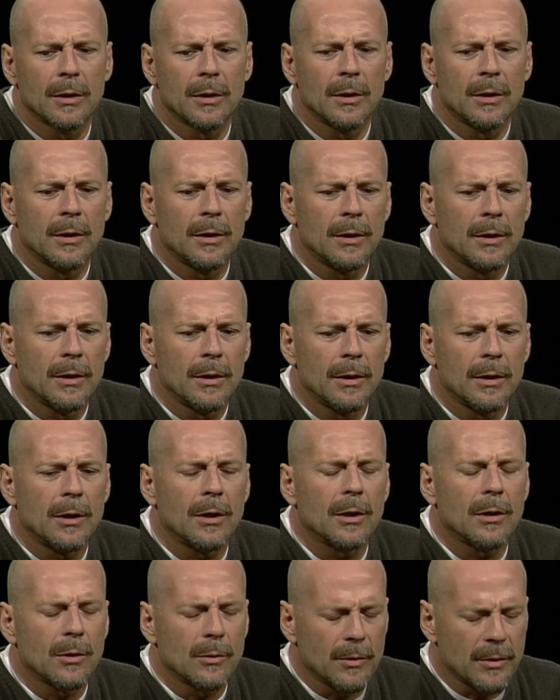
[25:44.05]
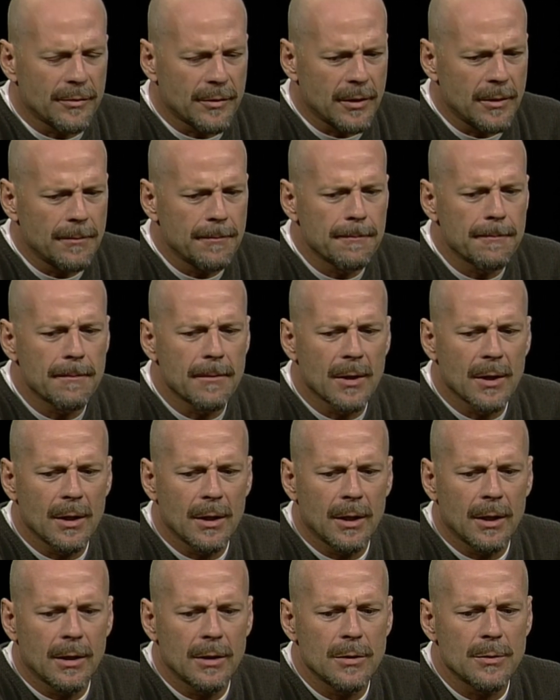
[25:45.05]
Is Arnold Rifkin? Arnold Rifkin
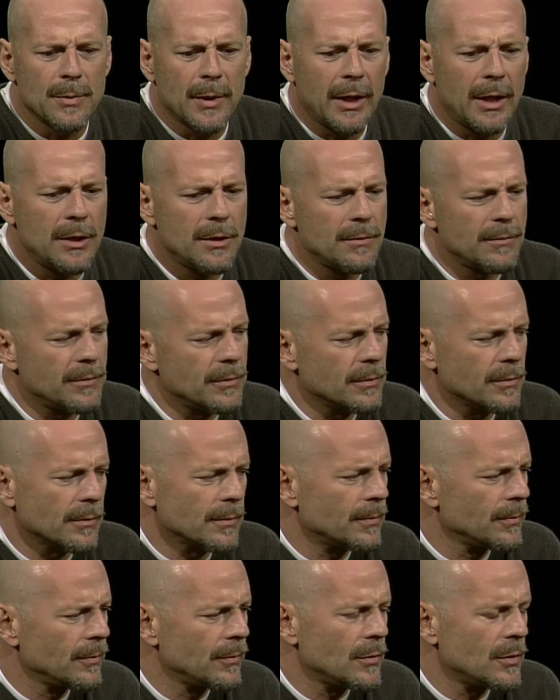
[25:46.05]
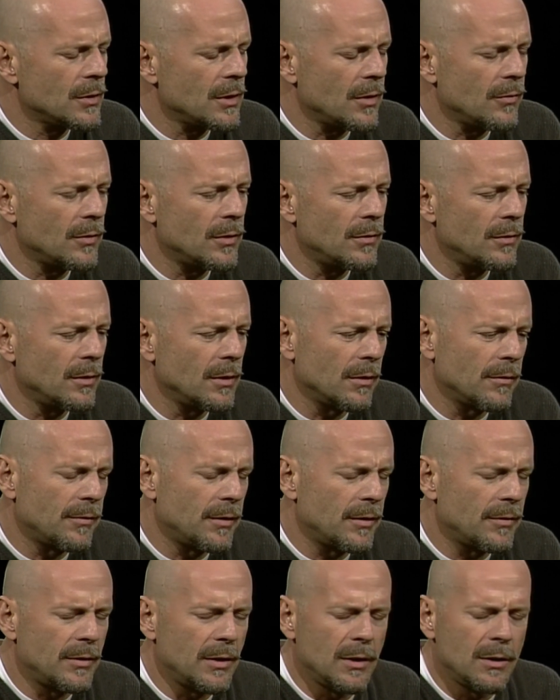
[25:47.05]
yeah. uh, is my agent for seventeen, you know,
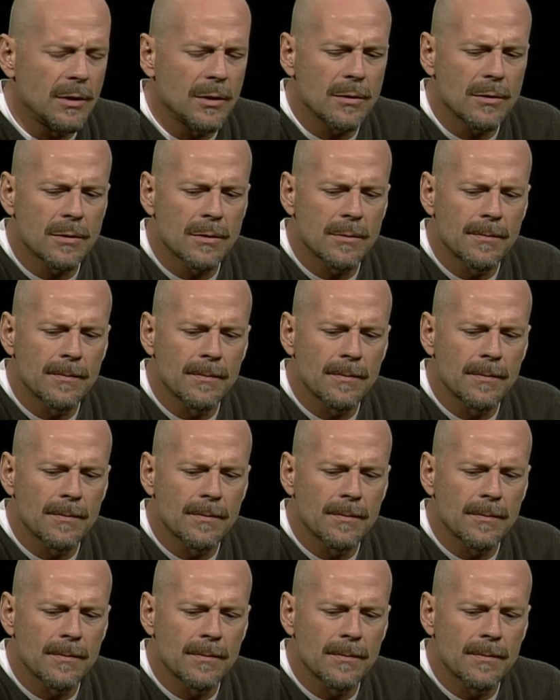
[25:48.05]
fifteen years.